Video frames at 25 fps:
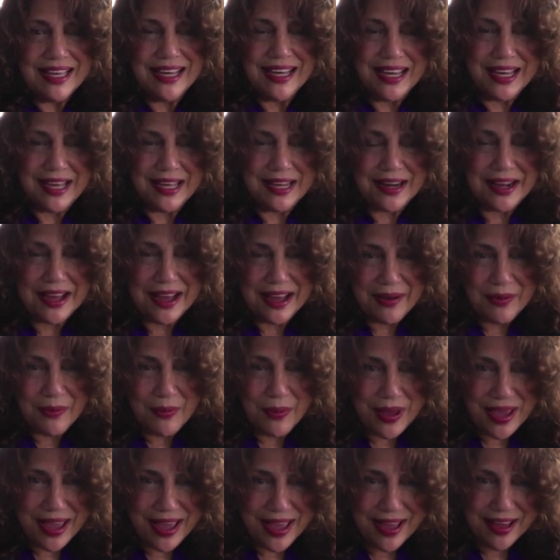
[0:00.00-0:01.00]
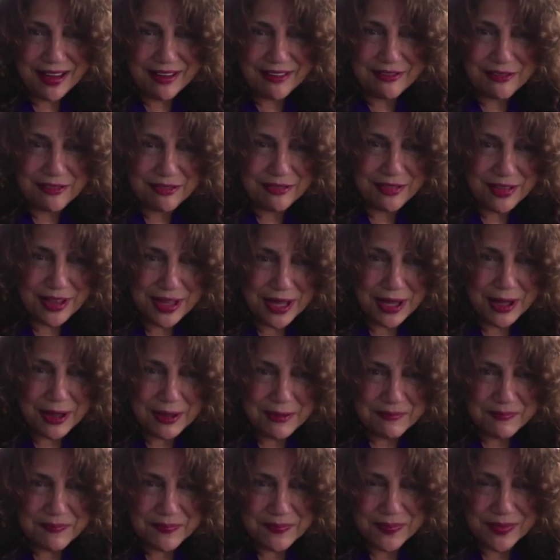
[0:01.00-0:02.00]
And we have
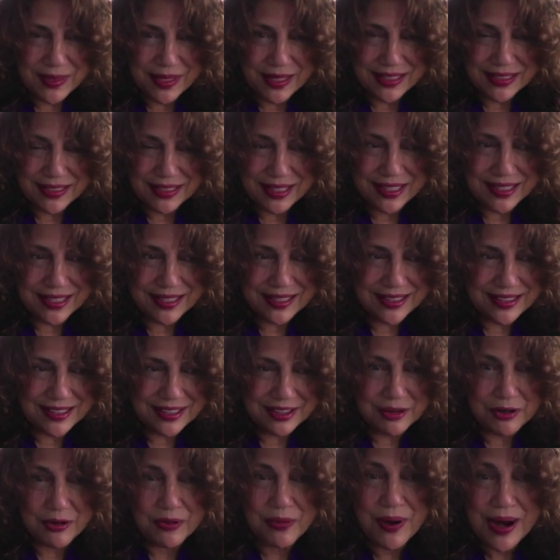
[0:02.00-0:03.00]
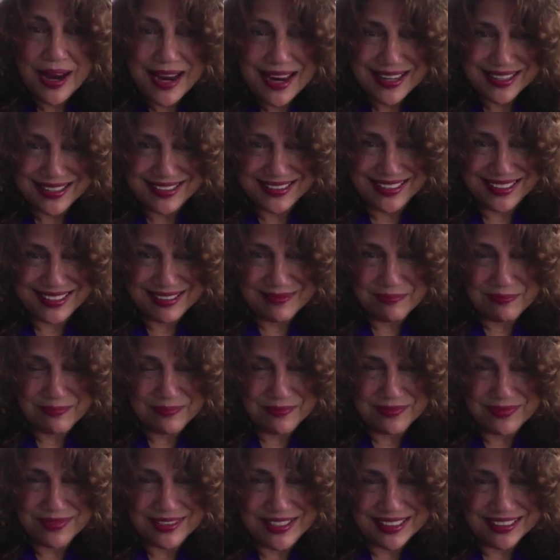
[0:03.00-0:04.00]
the great and
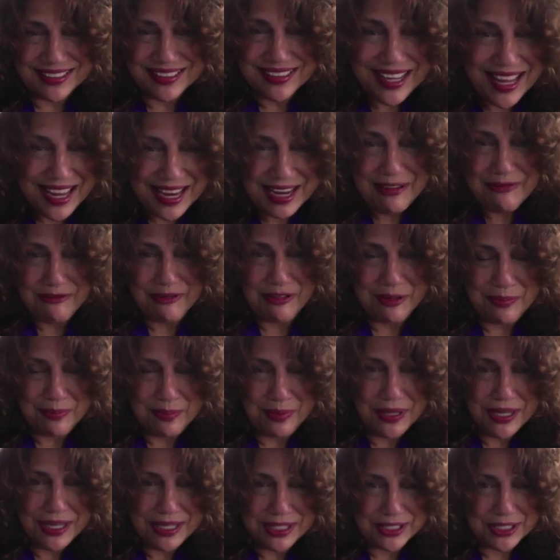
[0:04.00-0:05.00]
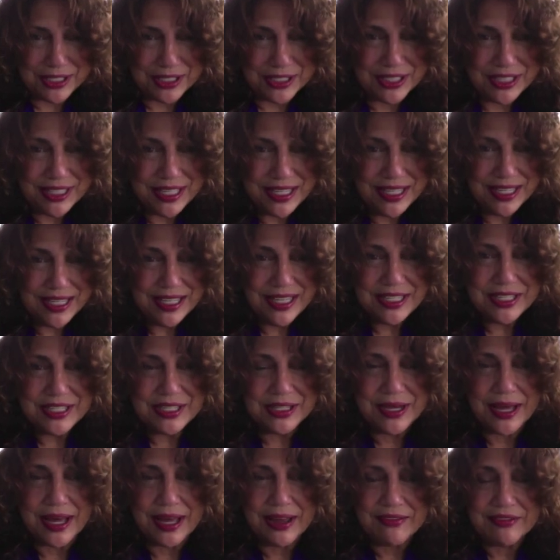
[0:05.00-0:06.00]
delightful pleasure
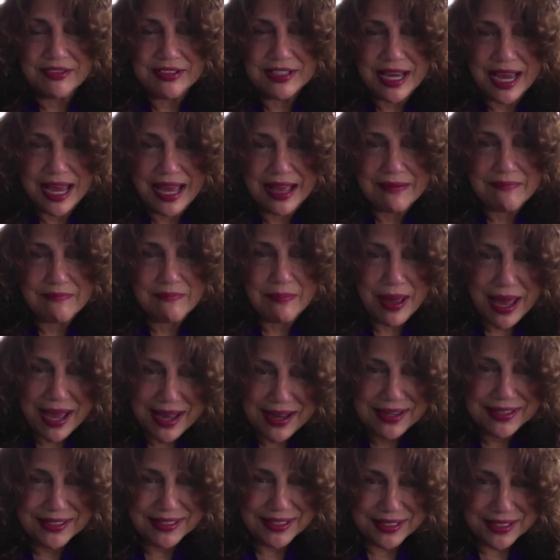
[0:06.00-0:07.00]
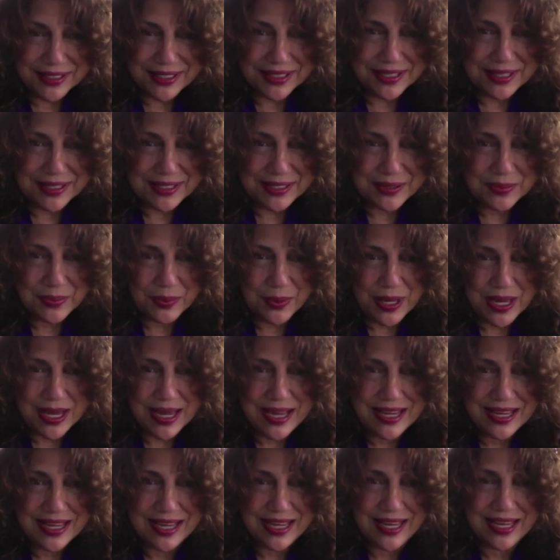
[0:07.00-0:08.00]
to have Dan back on this
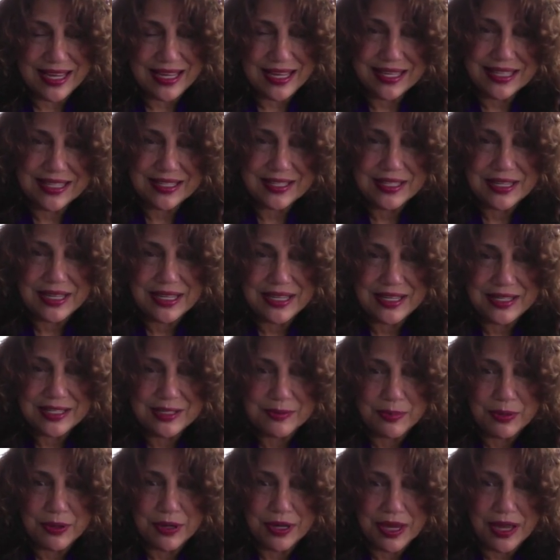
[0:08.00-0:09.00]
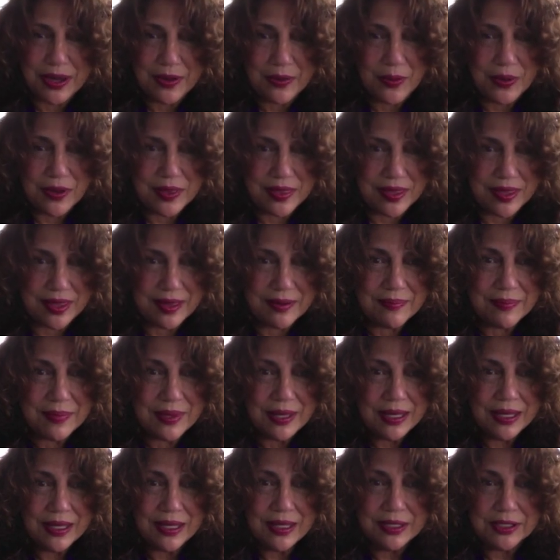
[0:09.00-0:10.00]
week. And he's bringing with him
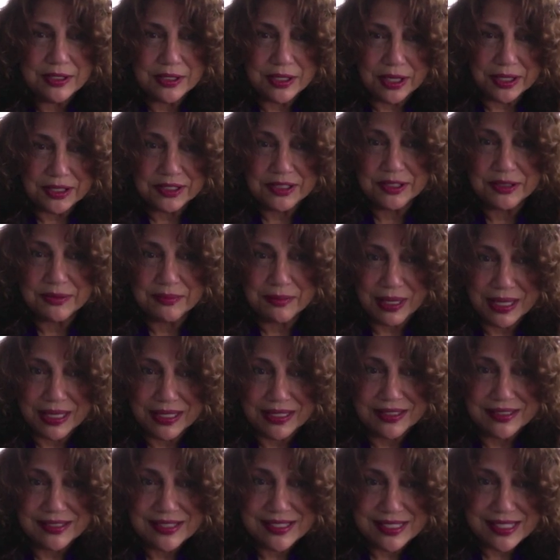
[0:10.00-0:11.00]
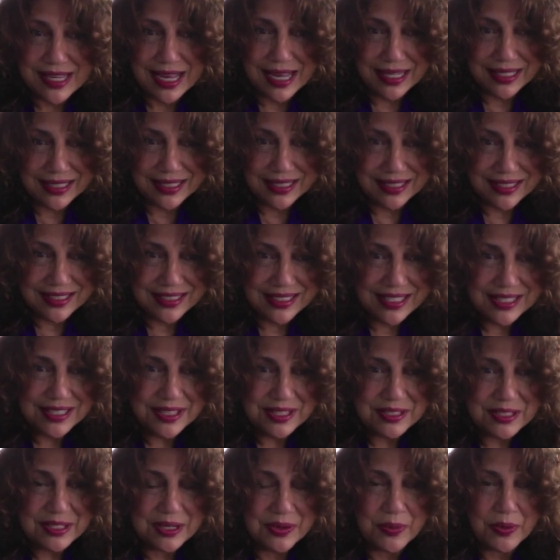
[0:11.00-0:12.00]
Dr. Michael Salla.
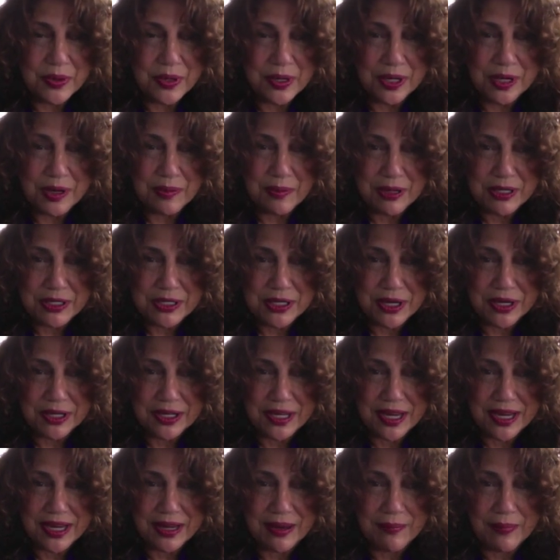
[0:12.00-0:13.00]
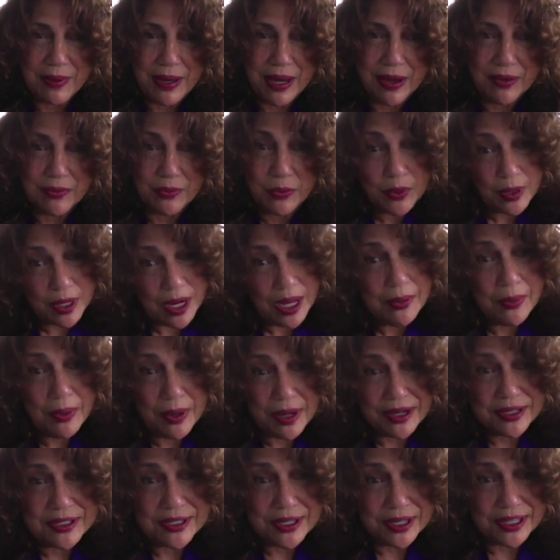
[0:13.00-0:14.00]
So we're going to be talking about, what I
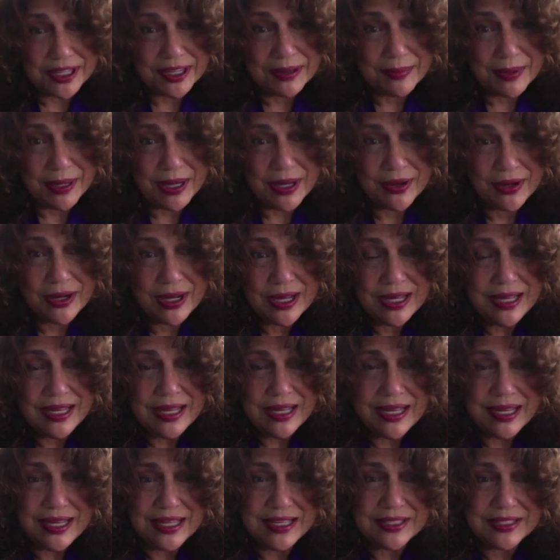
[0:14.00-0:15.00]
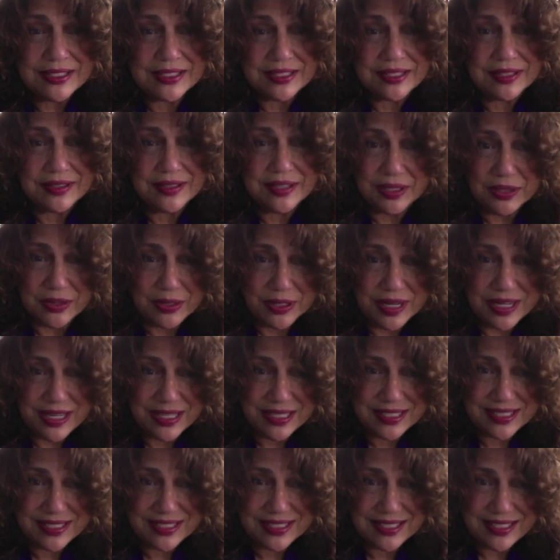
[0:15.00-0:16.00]
want to talk about is the
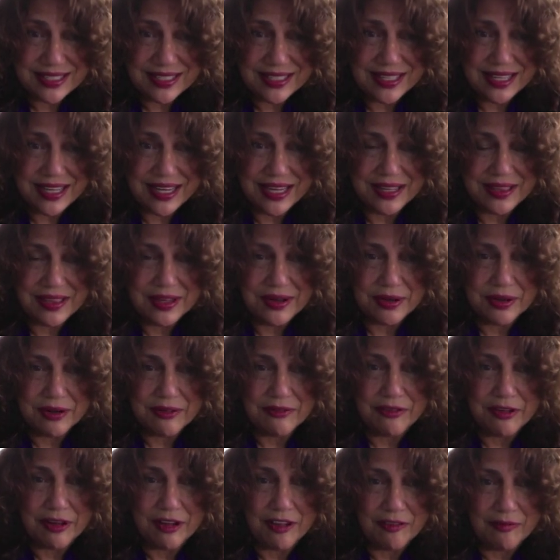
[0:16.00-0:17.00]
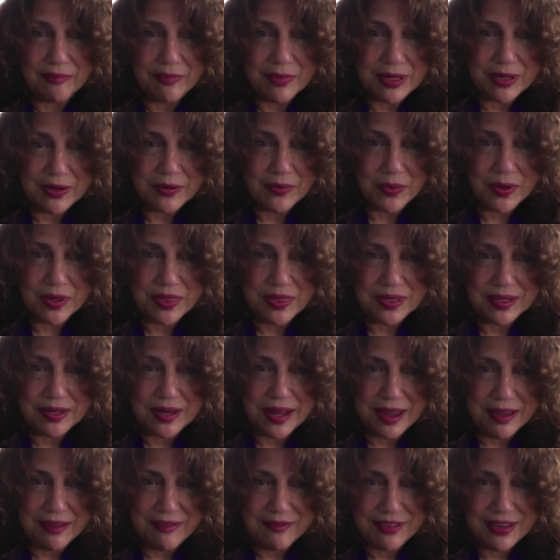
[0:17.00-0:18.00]
Nordics and their involvement with the
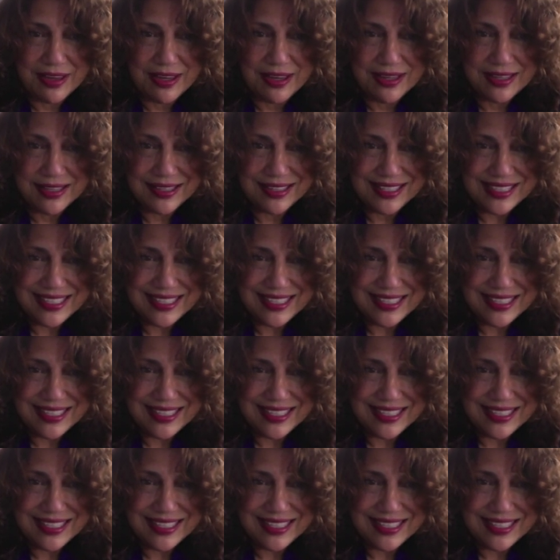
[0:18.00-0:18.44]
Navy.